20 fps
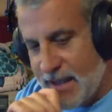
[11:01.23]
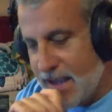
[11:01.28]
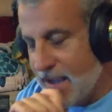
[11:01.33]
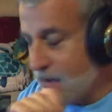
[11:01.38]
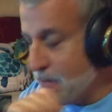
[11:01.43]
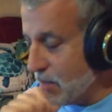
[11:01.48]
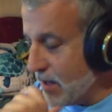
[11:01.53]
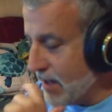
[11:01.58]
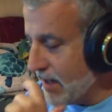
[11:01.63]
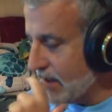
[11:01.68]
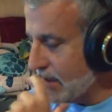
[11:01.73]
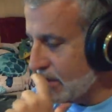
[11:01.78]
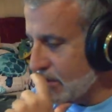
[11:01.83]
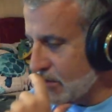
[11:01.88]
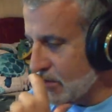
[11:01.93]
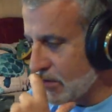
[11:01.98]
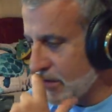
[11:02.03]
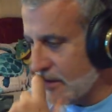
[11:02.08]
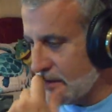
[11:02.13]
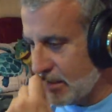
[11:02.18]
the head banging
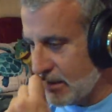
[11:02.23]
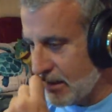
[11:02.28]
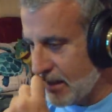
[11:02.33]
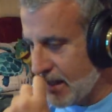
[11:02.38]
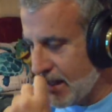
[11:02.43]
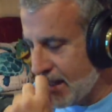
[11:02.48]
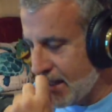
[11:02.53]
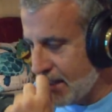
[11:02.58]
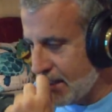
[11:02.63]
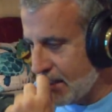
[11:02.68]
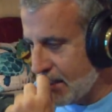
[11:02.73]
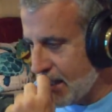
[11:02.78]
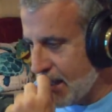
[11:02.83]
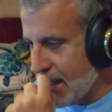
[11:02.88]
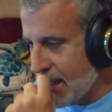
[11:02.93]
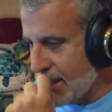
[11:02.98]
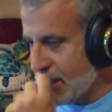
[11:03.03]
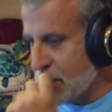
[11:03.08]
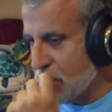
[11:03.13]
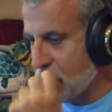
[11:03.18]
going there and
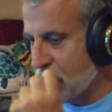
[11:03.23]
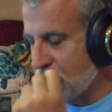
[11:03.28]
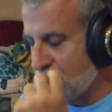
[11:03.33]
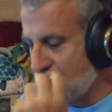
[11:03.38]
and you